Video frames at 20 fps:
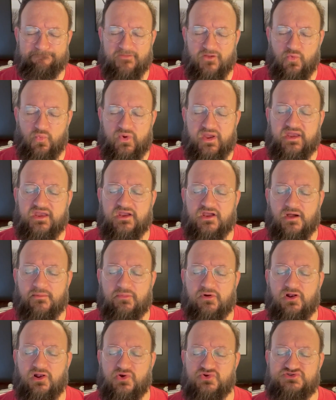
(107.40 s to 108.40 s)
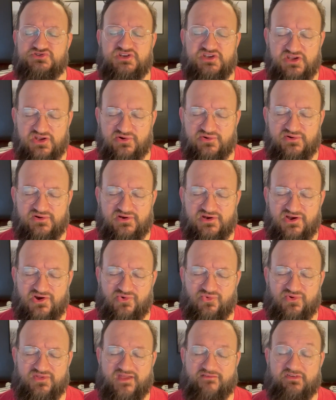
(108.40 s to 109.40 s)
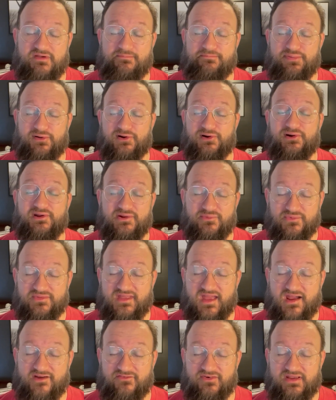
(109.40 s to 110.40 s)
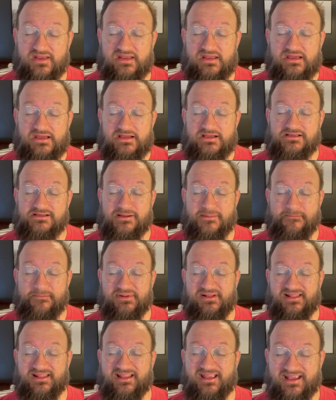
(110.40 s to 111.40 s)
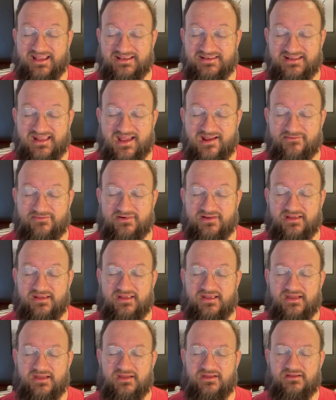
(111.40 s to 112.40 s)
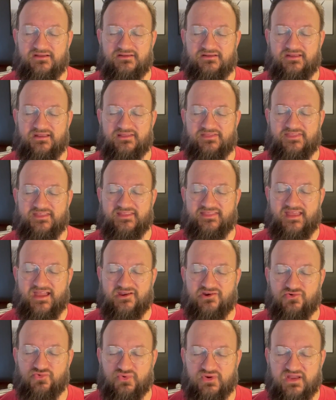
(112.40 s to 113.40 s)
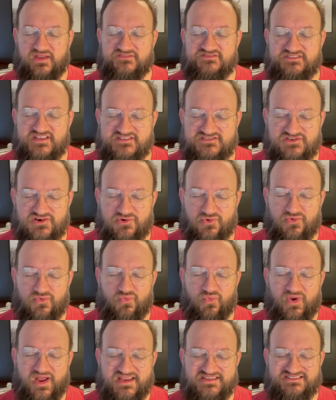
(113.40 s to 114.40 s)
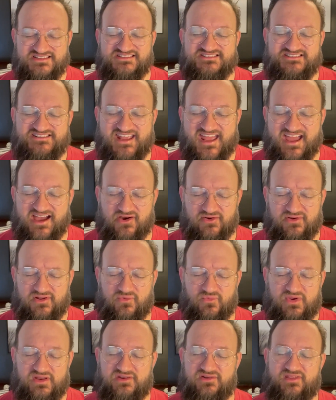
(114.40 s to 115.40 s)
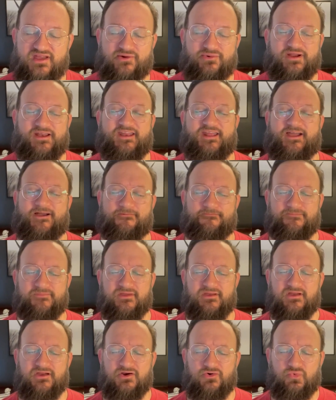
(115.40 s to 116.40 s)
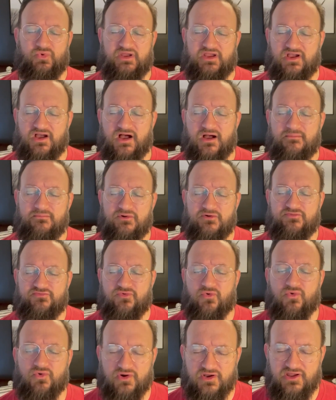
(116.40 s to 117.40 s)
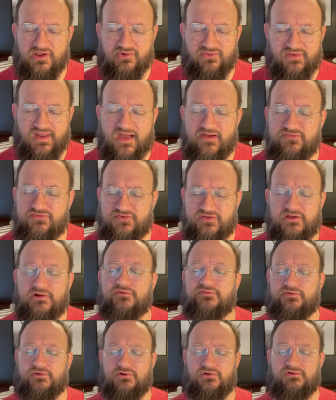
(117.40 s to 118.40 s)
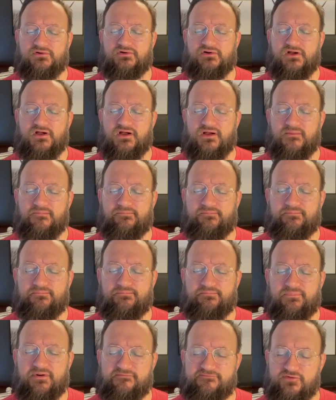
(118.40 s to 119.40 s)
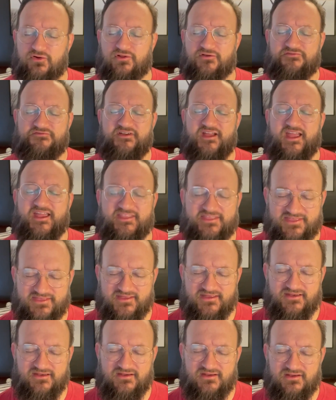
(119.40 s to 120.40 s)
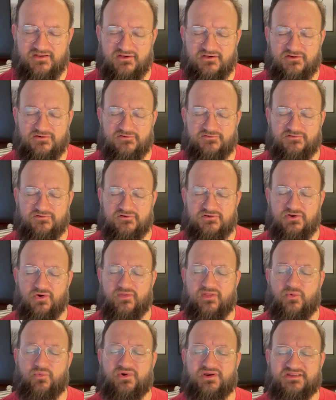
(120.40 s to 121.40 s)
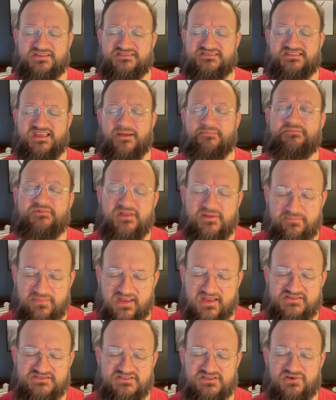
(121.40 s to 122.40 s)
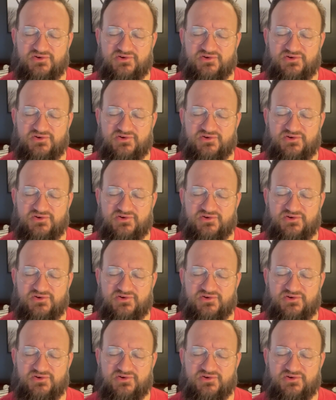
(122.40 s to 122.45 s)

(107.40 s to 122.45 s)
we can come close to you with every burden, with every complaint, every thing that grieves us or weighs us down. We do that right now. We come before you, not fearful, but full of faith, knowing that we're accepted because of the